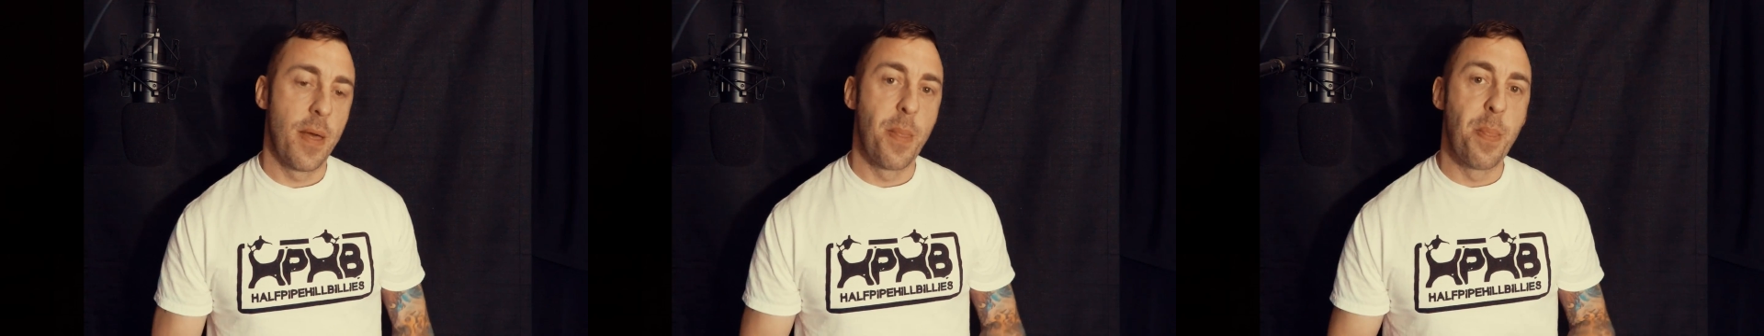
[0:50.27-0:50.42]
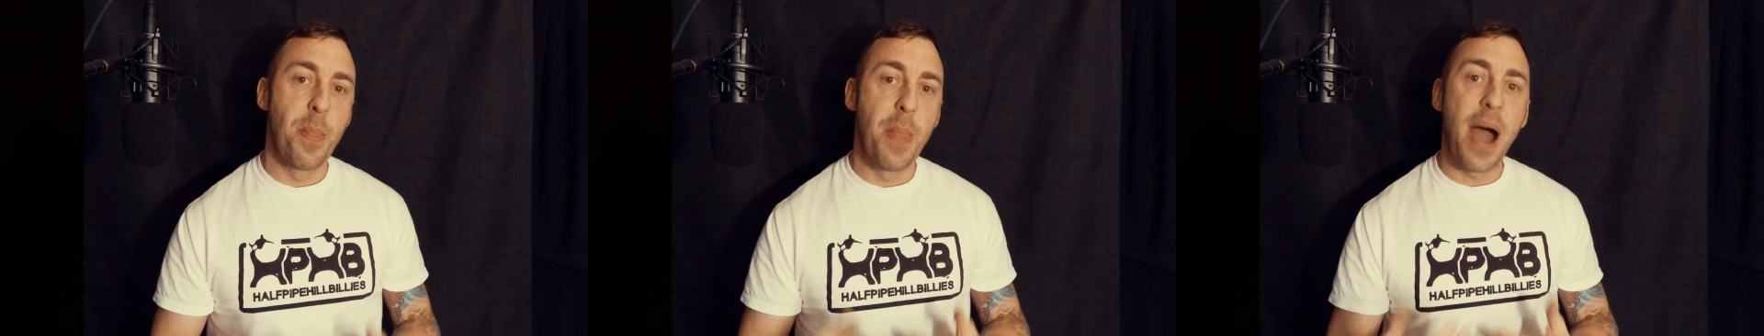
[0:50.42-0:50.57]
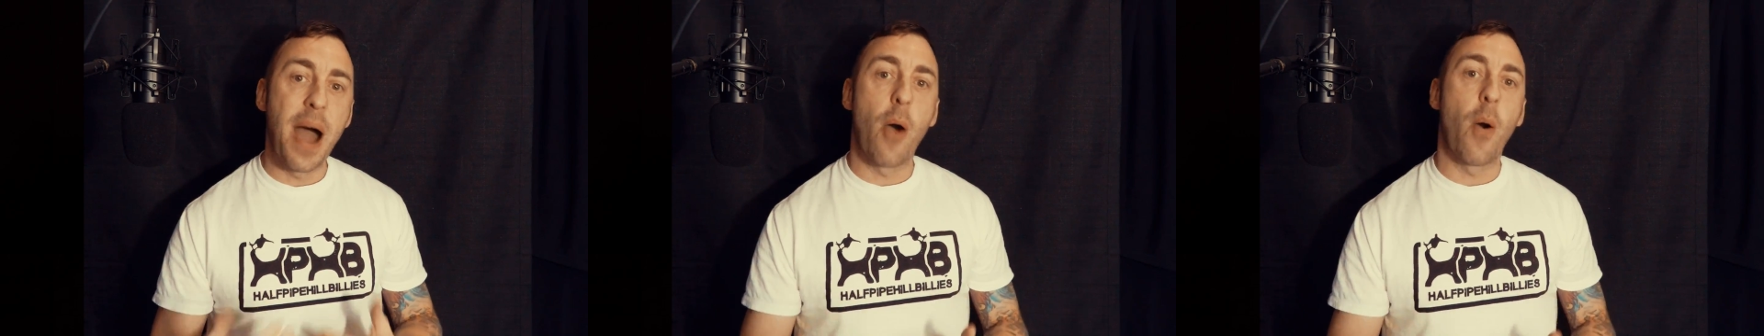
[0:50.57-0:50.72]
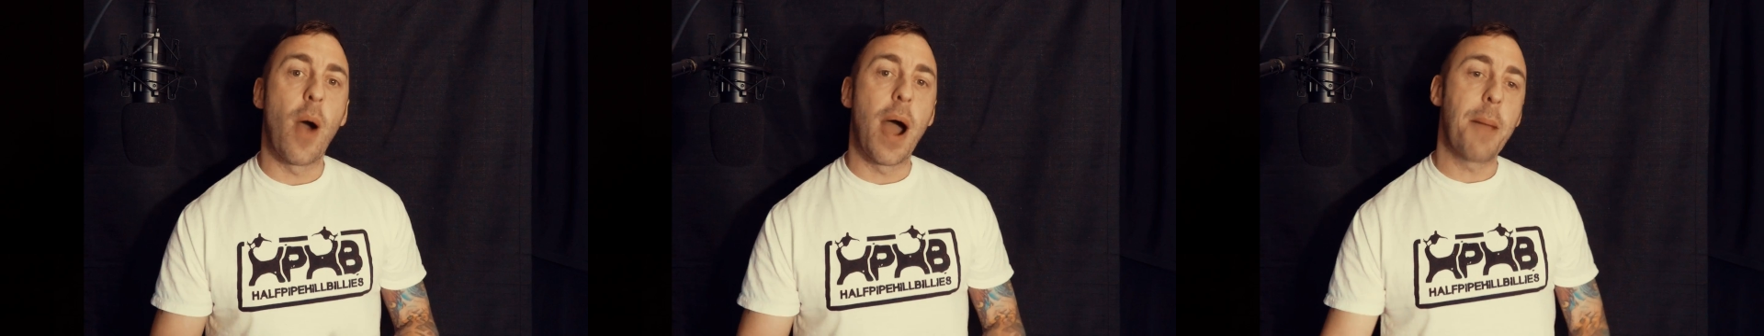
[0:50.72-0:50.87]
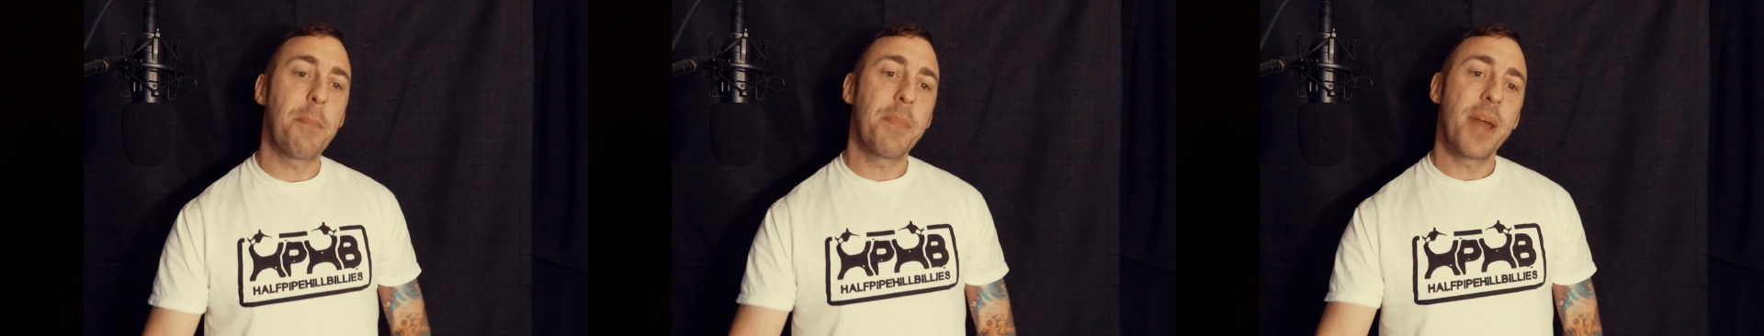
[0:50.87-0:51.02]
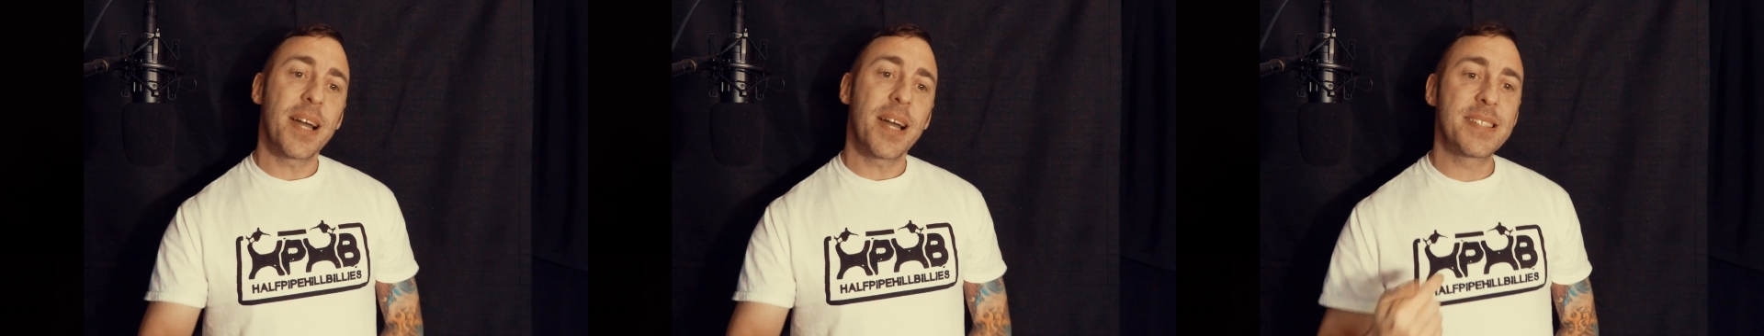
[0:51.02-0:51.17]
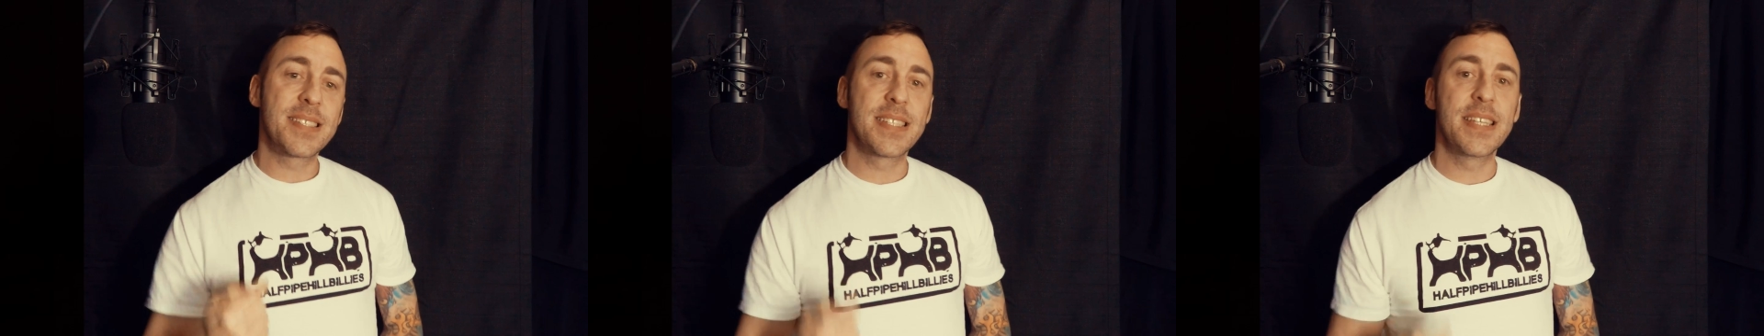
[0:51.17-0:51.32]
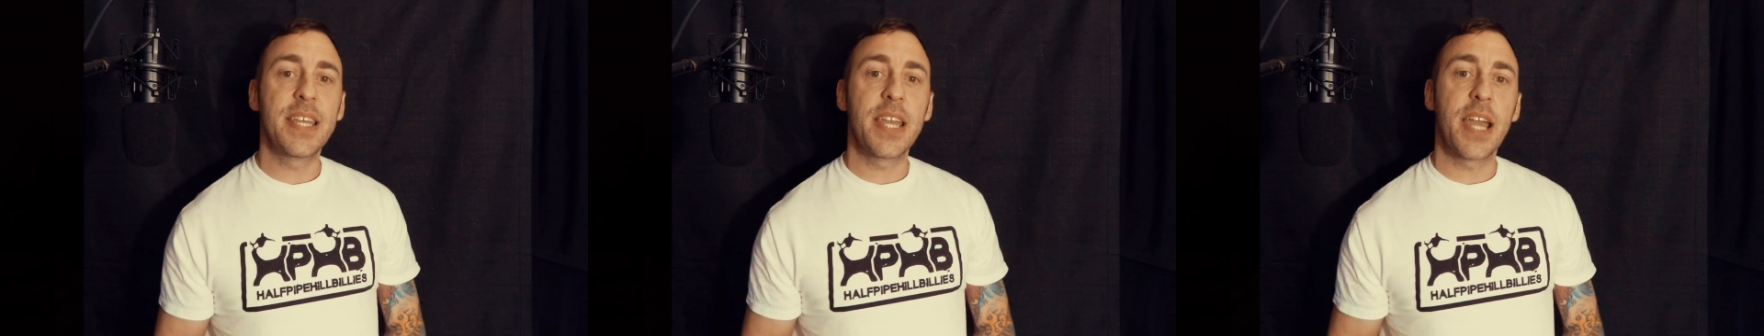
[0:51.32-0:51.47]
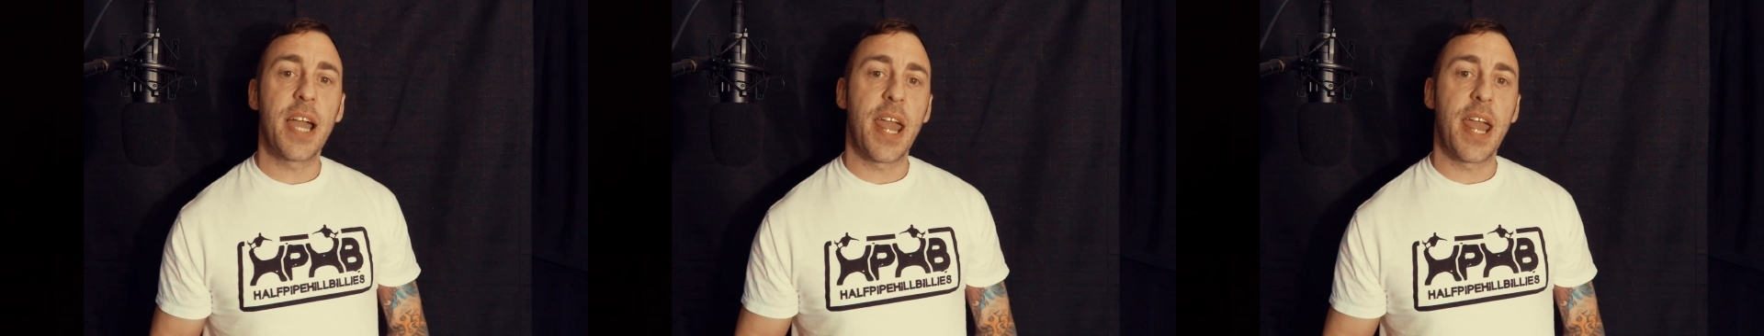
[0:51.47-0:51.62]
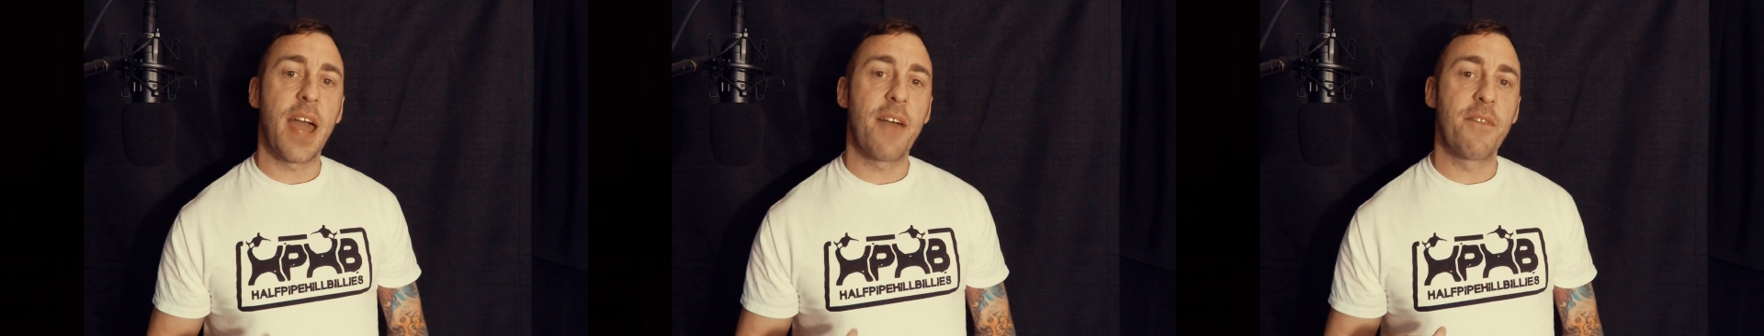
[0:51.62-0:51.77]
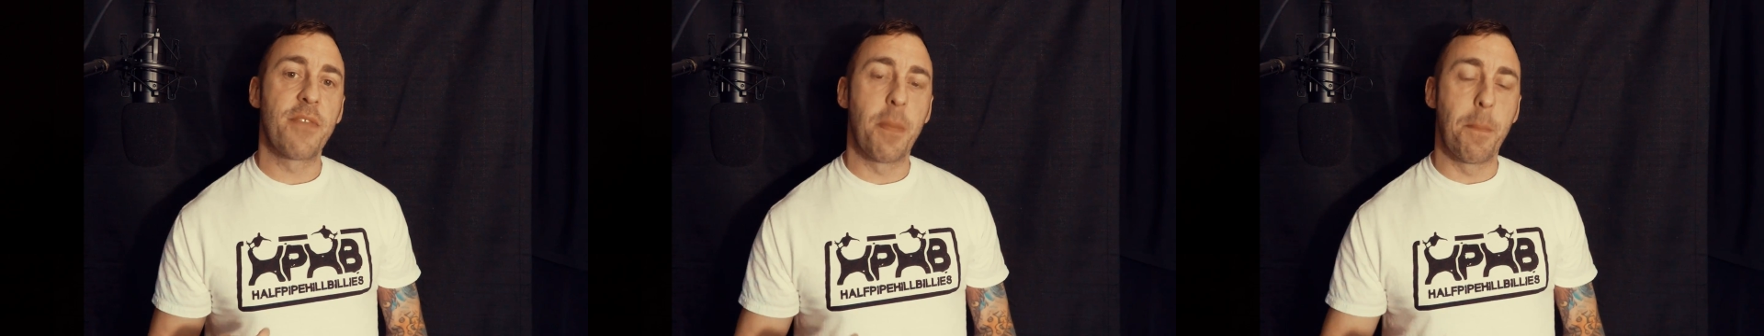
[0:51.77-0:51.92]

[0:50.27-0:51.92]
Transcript: Now, I'm not saying I have